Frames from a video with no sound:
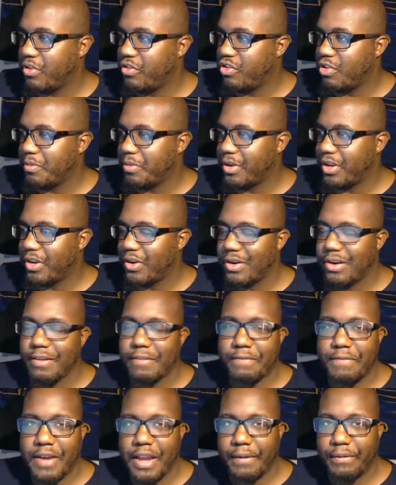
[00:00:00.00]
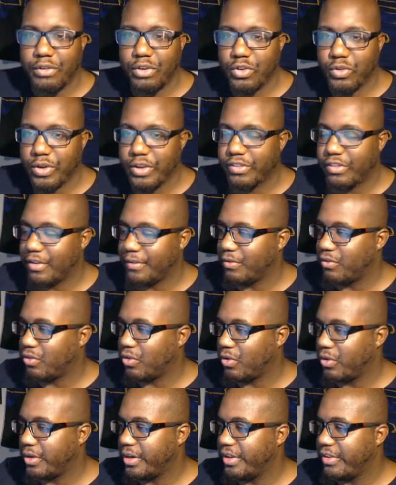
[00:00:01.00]
Jupiter here at 5 degrees of
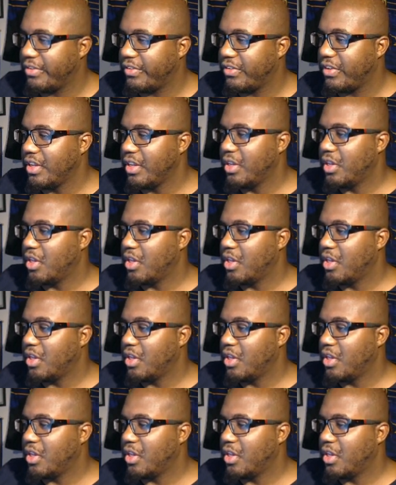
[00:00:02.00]
Taurus.